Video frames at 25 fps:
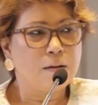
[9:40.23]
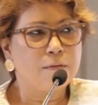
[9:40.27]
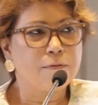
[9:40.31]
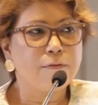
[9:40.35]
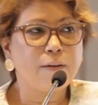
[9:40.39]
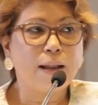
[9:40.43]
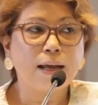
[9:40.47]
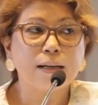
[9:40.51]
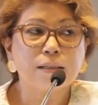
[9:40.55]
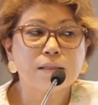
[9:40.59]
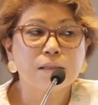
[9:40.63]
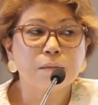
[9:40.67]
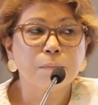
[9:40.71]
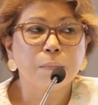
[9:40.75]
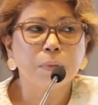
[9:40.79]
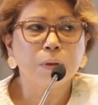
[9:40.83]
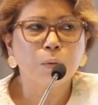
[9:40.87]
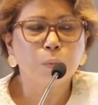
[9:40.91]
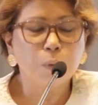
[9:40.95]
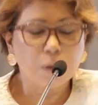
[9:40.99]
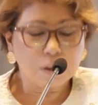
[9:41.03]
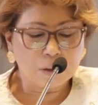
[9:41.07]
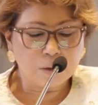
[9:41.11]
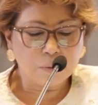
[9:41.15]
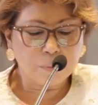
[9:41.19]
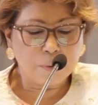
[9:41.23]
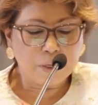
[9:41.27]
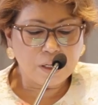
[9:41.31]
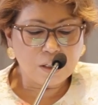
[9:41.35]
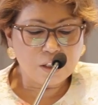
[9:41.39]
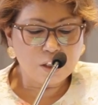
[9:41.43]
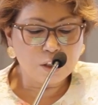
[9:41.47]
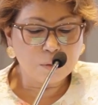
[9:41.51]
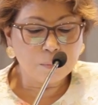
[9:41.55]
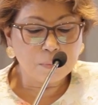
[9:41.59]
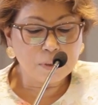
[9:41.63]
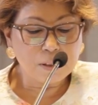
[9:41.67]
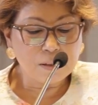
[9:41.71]
Flexible work
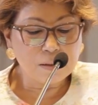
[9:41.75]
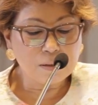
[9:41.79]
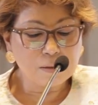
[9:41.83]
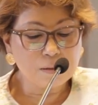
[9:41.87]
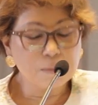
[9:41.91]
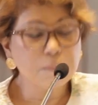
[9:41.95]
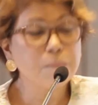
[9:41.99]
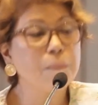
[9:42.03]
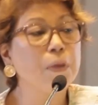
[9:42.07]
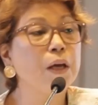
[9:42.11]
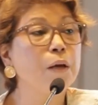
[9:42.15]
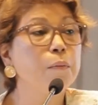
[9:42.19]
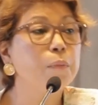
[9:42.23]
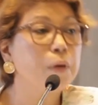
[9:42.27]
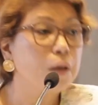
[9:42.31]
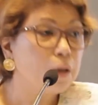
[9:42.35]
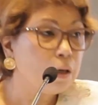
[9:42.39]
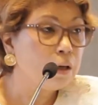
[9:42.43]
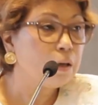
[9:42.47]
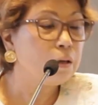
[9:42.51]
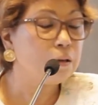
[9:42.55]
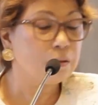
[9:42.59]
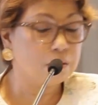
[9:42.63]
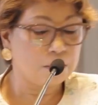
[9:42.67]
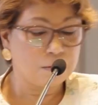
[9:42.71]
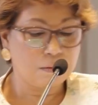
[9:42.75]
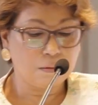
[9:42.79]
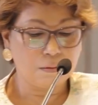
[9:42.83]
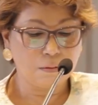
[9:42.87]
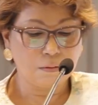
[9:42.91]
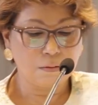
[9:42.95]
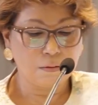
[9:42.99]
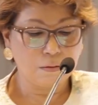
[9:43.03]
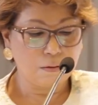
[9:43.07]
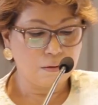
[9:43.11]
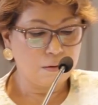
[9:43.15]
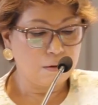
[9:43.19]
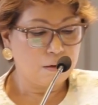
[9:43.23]
arrangements, maybe.
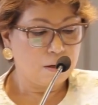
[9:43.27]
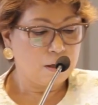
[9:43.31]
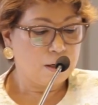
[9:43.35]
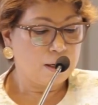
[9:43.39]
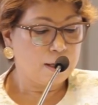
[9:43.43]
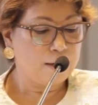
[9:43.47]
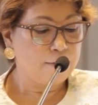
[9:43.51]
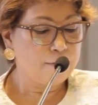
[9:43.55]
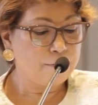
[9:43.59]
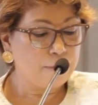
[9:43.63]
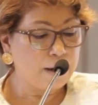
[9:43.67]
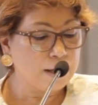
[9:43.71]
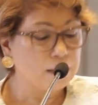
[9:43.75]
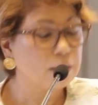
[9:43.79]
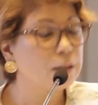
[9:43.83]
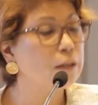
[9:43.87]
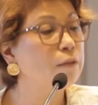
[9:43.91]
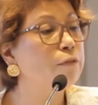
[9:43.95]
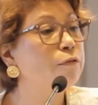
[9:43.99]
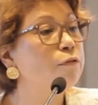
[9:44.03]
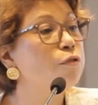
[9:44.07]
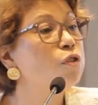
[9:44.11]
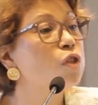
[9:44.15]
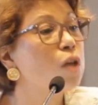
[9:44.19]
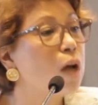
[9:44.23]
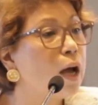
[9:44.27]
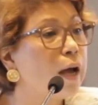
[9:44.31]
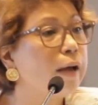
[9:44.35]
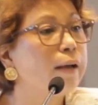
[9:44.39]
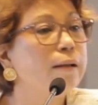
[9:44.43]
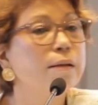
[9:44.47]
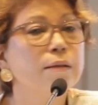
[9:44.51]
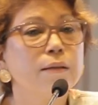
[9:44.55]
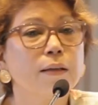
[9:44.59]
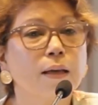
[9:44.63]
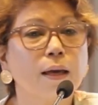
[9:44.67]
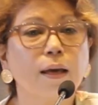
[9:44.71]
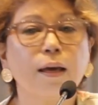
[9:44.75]
Effective
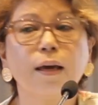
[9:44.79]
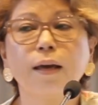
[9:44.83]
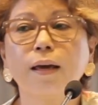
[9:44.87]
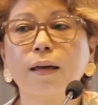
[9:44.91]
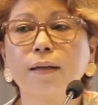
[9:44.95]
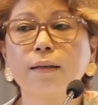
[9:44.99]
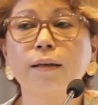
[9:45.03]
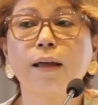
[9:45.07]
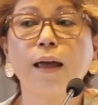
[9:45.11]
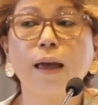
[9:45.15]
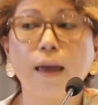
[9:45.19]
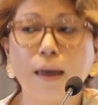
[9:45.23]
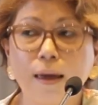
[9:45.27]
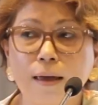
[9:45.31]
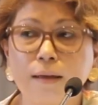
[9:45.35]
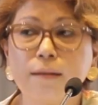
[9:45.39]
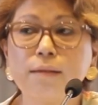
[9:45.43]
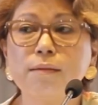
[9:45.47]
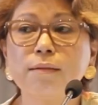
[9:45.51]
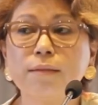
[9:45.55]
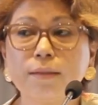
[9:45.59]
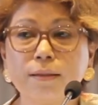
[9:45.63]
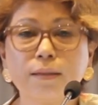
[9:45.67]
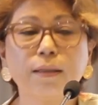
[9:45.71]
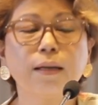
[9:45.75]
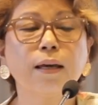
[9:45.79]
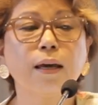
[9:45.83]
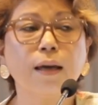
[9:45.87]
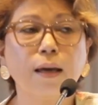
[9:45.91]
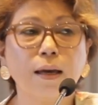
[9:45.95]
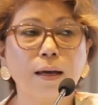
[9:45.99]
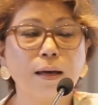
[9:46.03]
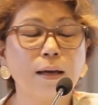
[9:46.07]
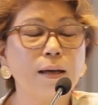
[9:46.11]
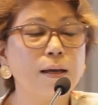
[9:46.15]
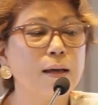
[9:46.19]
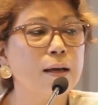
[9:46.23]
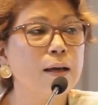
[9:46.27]
child care and elder
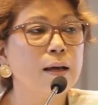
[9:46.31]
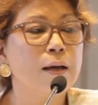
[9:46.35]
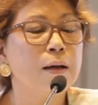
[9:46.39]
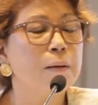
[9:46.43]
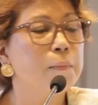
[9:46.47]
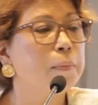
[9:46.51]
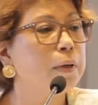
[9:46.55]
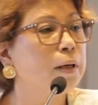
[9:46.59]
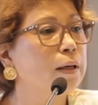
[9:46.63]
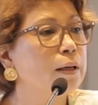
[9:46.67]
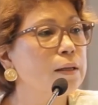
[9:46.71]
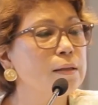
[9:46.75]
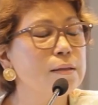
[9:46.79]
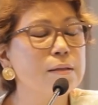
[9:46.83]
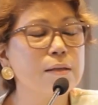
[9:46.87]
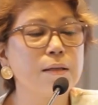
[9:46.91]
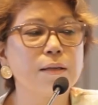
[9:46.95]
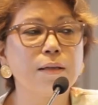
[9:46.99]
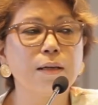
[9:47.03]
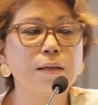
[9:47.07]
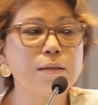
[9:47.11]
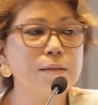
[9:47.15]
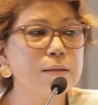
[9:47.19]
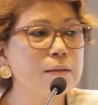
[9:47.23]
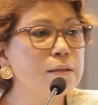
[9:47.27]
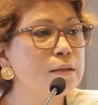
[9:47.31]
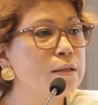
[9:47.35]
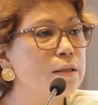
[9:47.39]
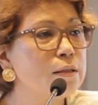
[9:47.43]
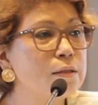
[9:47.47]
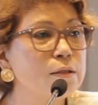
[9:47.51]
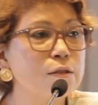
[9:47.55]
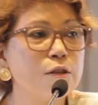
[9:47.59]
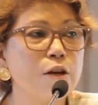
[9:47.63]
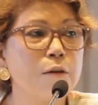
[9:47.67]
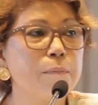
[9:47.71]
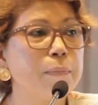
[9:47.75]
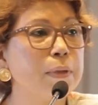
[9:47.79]
care, because it doesn't just
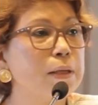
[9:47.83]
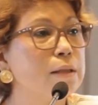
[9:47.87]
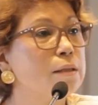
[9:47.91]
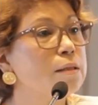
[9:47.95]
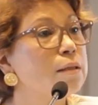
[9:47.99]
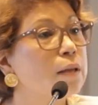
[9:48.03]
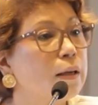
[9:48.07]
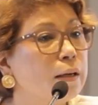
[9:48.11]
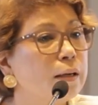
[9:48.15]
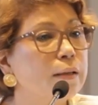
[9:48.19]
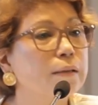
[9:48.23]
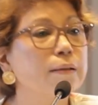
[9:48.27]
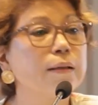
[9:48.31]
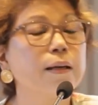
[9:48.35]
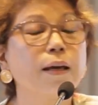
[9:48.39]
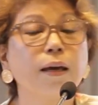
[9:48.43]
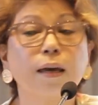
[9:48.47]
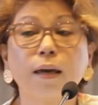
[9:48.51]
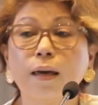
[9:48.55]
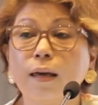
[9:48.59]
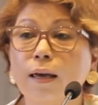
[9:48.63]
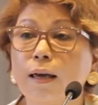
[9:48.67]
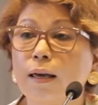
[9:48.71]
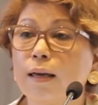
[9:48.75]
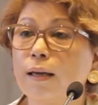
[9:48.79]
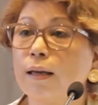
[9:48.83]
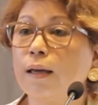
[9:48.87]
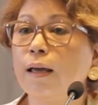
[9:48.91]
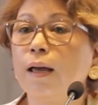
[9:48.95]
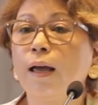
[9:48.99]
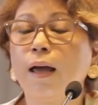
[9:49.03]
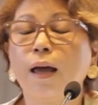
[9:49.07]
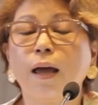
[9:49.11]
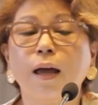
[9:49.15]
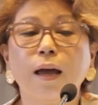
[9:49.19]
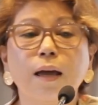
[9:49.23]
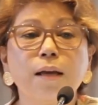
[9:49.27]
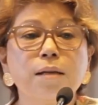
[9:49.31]
stop at child care.
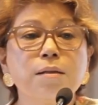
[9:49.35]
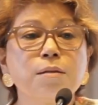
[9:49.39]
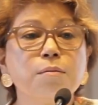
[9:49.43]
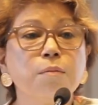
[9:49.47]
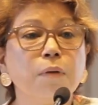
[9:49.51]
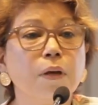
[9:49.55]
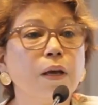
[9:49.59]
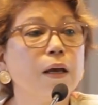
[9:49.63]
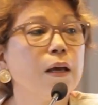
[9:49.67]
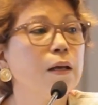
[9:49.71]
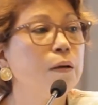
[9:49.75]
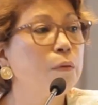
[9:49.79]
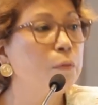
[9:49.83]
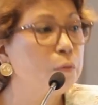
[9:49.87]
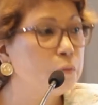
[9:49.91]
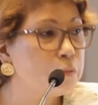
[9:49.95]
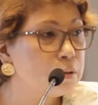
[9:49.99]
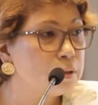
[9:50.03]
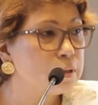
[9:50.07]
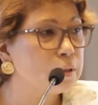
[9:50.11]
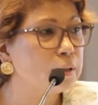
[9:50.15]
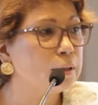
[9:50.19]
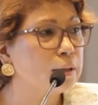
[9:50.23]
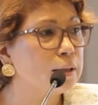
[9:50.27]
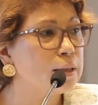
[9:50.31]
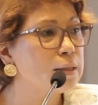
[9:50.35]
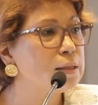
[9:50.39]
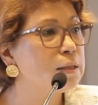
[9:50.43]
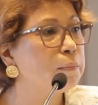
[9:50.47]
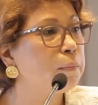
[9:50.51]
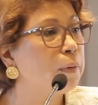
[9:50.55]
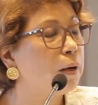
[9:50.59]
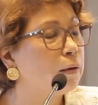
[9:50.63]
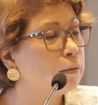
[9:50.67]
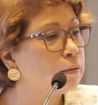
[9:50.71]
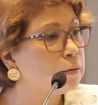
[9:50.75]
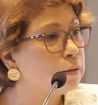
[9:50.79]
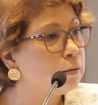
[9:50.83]
As we get older, it's
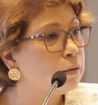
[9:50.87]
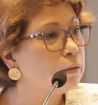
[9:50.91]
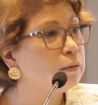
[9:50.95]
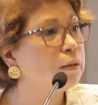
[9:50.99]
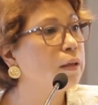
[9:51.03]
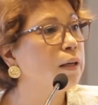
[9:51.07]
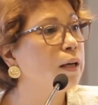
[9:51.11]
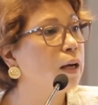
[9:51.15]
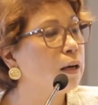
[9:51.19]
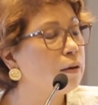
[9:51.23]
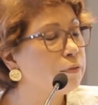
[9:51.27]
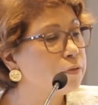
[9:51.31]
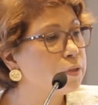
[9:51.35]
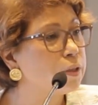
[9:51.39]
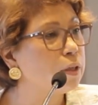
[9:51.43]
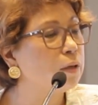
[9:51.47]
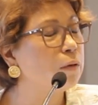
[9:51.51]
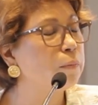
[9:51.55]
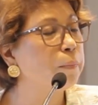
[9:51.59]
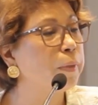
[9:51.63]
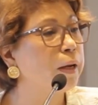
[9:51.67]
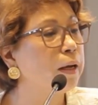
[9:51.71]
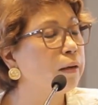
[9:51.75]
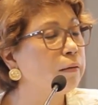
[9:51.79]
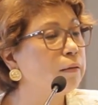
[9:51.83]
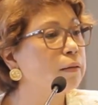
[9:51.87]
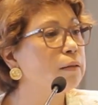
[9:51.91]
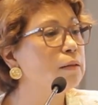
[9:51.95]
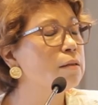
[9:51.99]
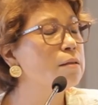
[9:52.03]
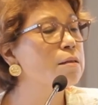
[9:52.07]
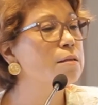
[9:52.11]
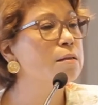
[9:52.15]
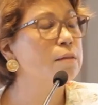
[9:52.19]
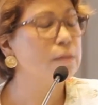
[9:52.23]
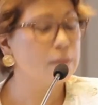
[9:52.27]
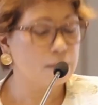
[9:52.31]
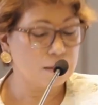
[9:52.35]
about looking after our
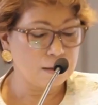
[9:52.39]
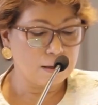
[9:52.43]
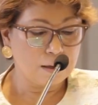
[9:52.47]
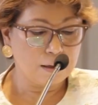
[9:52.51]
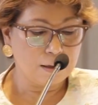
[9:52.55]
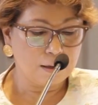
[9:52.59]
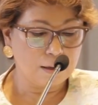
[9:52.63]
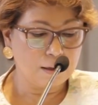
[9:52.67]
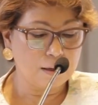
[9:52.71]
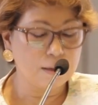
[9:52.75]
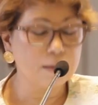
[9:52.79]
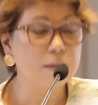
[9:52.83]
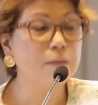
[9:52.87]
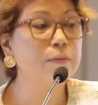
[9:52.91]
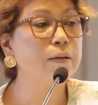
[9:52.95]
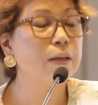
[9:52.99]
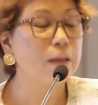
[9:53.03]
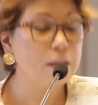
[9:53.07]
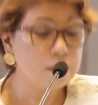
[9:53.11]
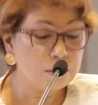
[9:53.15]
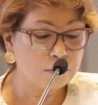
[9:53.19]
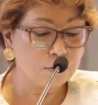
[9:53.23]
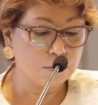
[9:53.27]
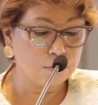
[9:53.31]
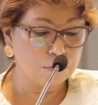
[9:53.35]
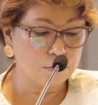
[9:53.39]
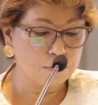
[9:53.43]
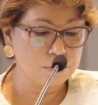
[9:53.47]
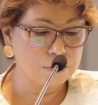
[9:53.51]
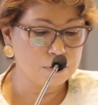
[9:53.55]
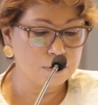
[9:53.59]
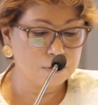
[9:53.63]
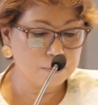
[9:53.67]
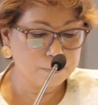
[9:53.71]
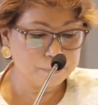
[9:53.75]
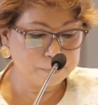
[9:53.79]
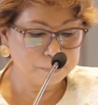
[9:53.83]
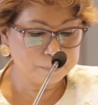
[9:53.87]
parents and our
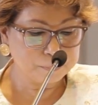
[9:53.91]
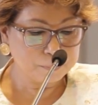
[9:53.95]
in-laws.